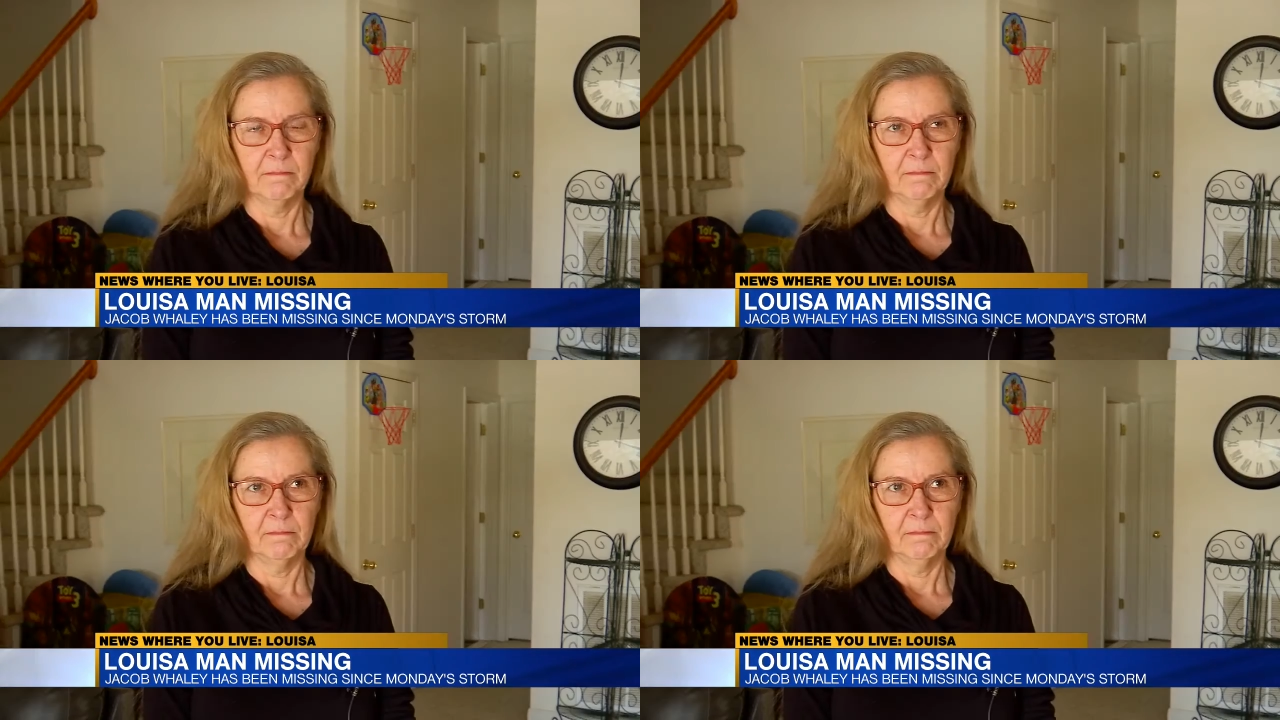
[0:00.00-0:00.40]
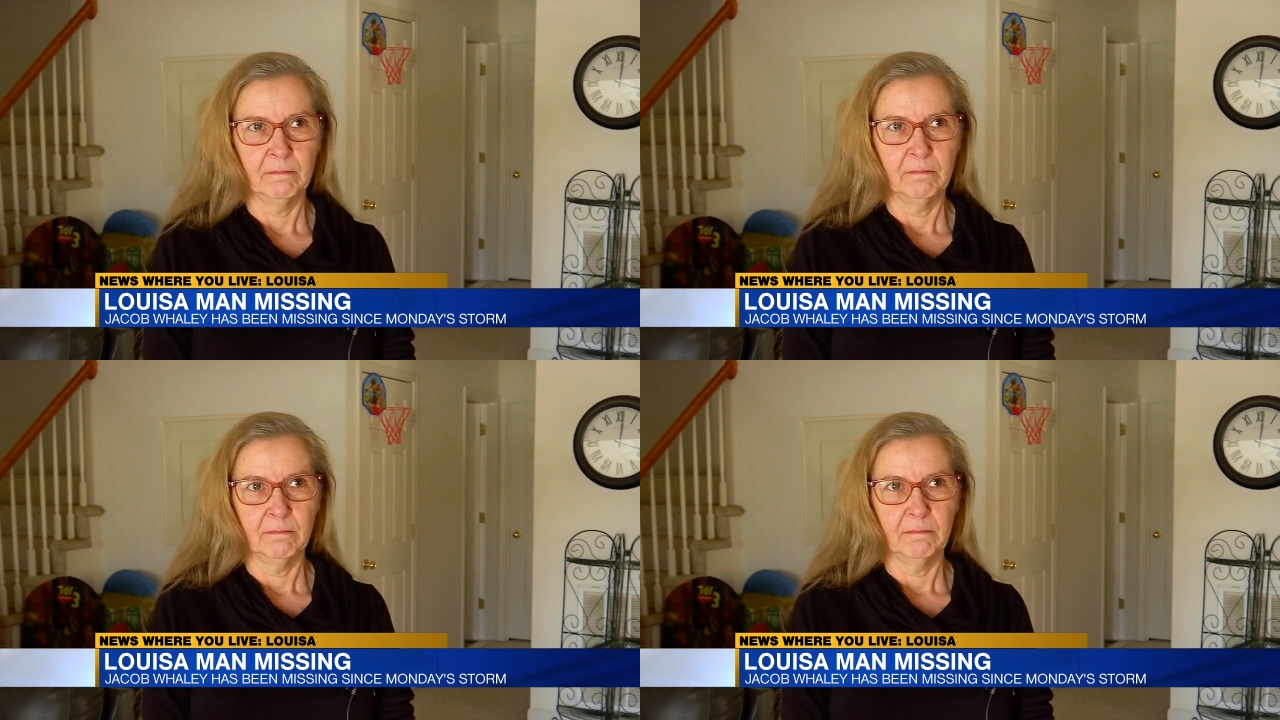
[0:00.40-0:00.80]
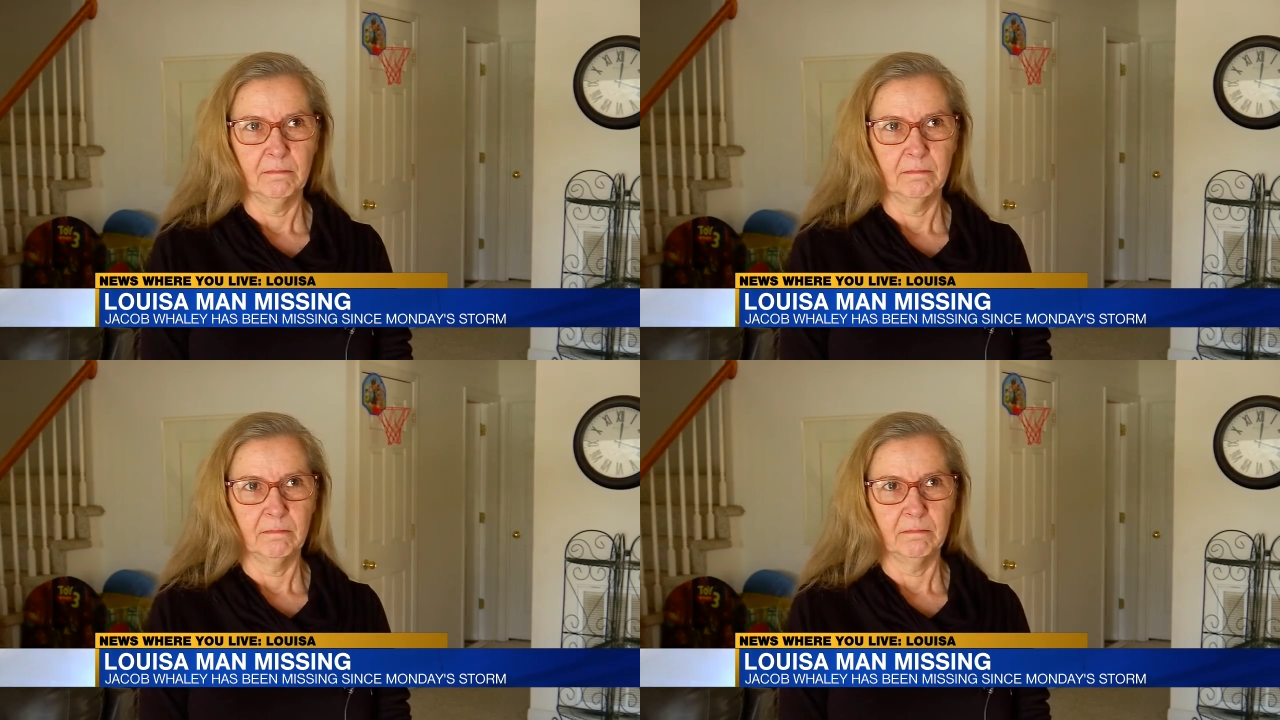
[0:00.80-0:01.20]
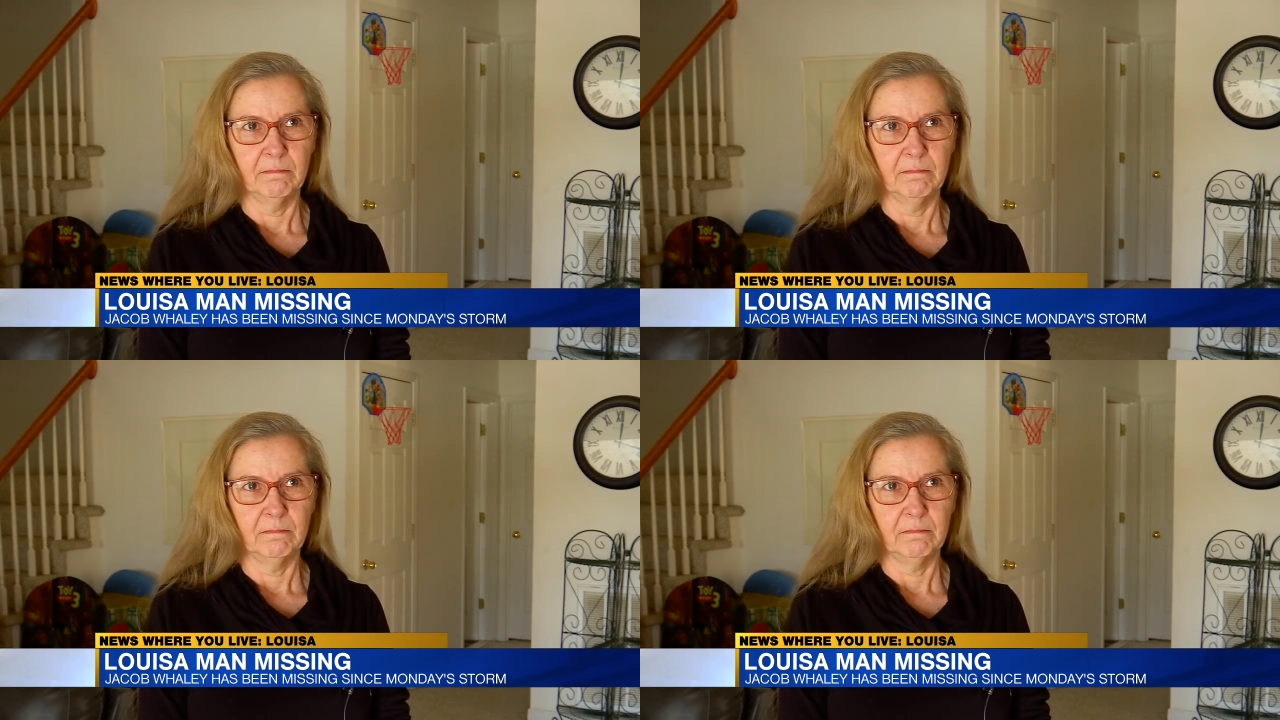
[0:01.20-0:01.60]
Shannon Whaley,
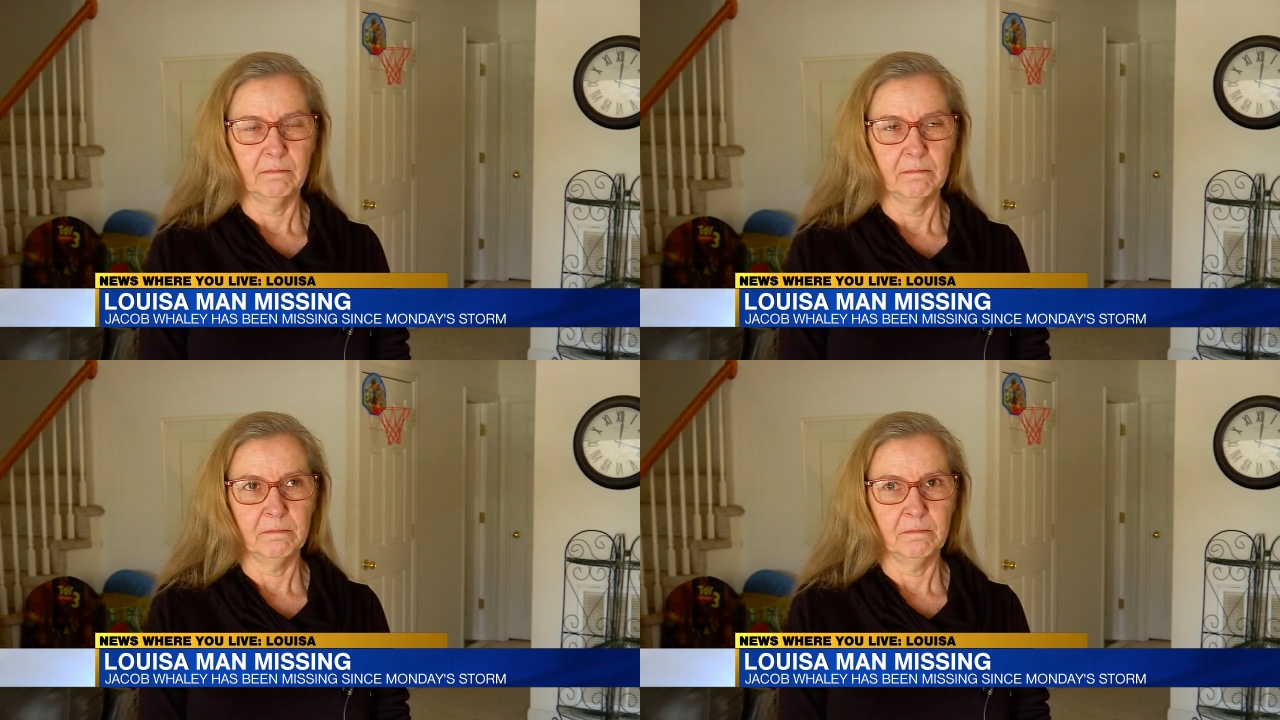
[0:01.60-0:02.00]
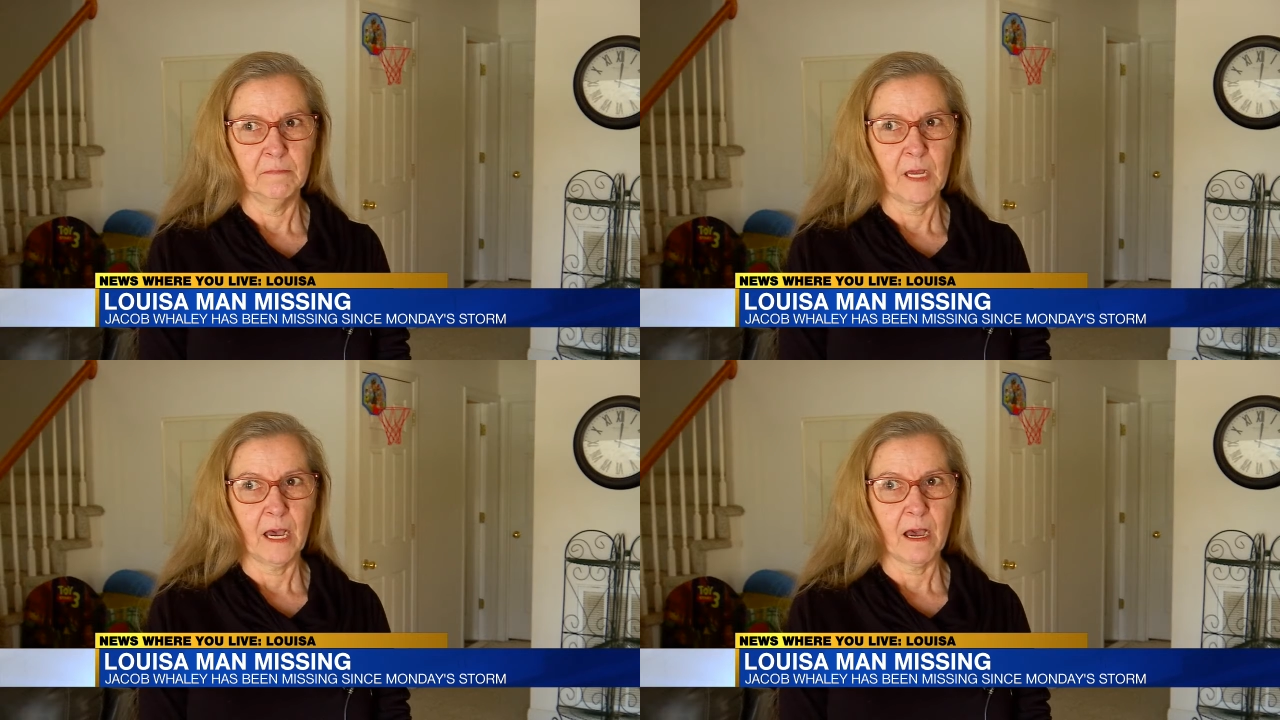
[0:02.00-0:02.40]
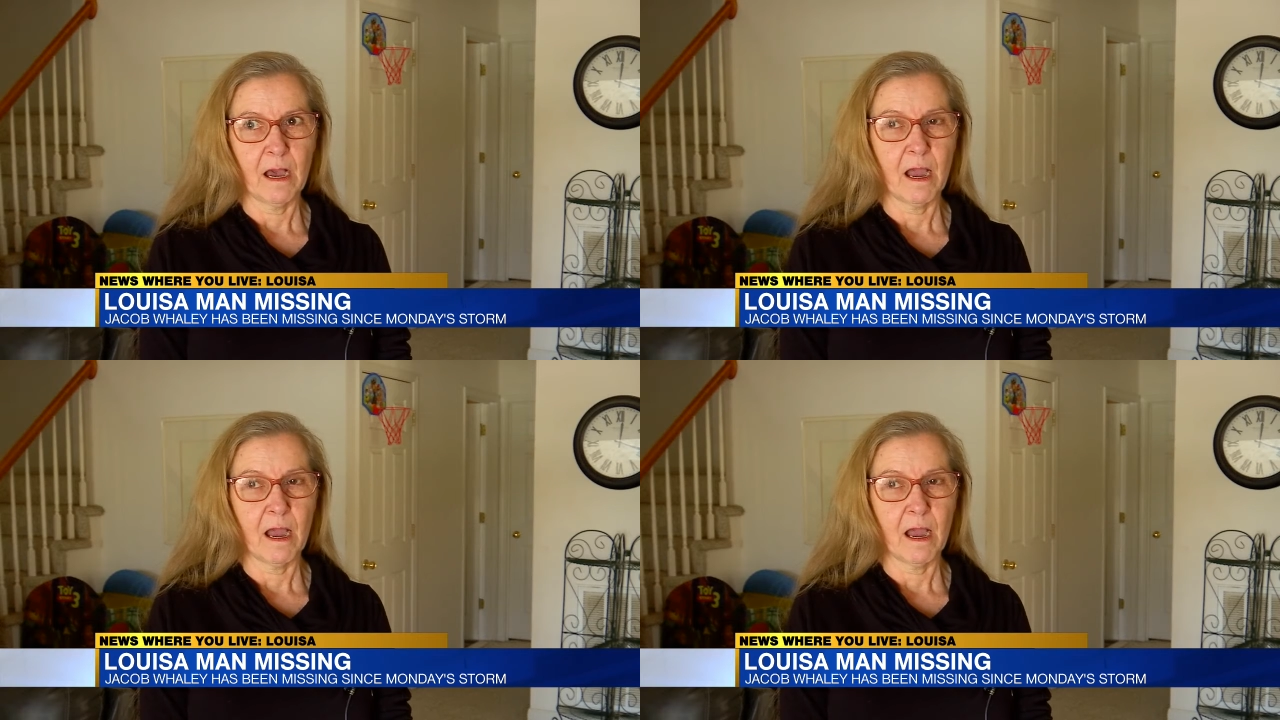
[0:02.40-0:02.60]
today in tears.